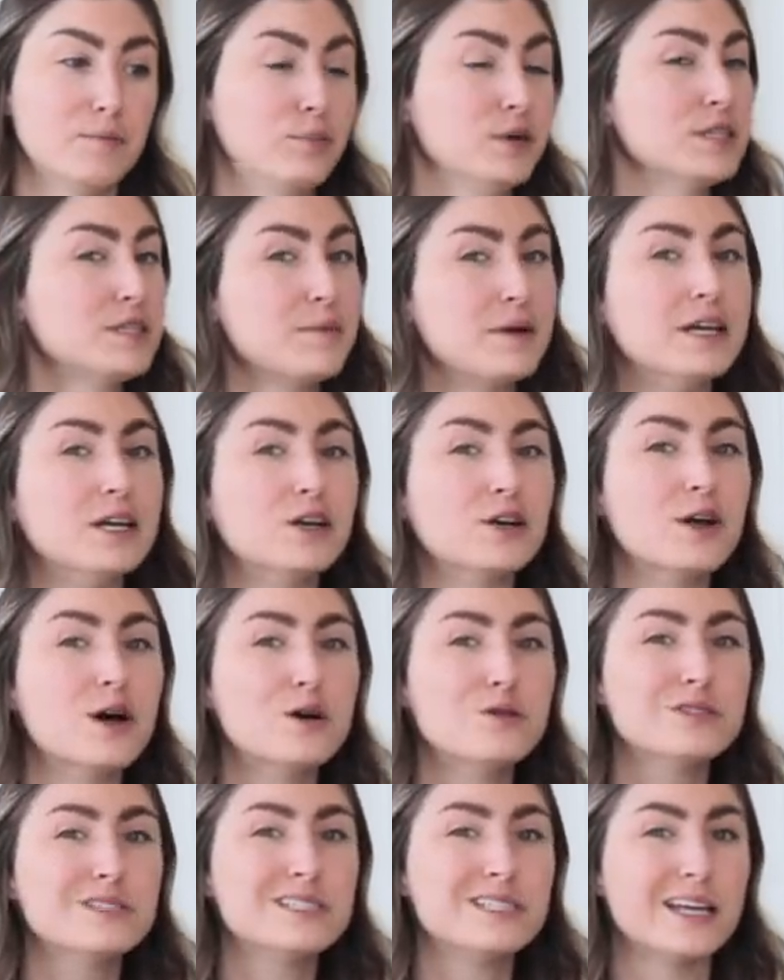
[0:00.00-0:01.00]
Put them in your
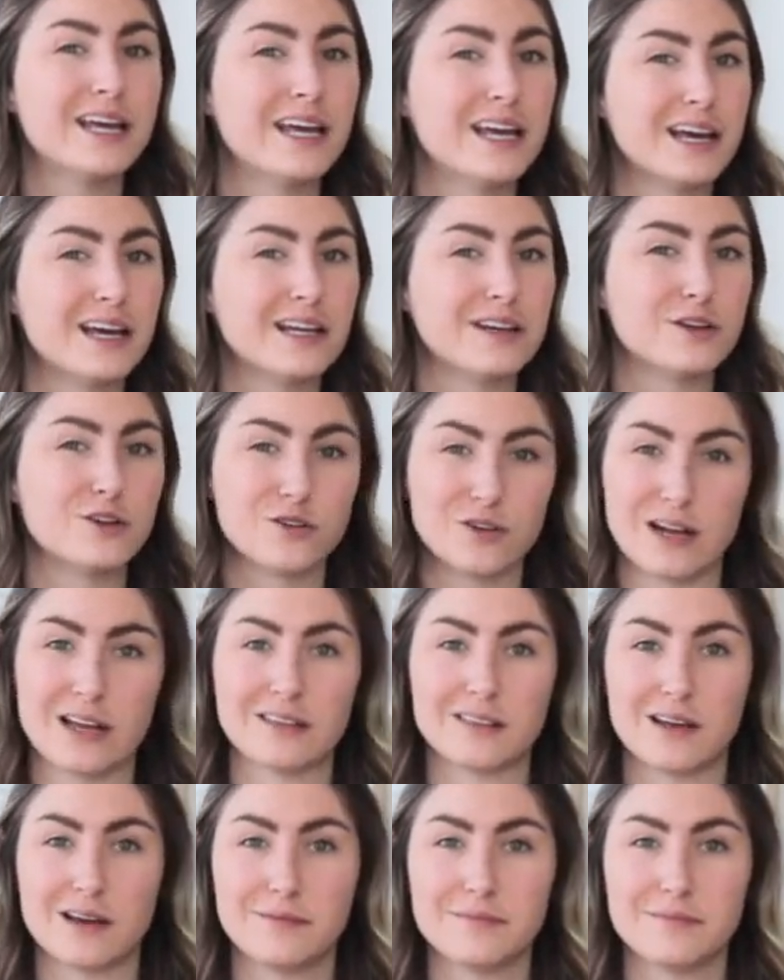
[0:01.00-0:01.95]
notes and create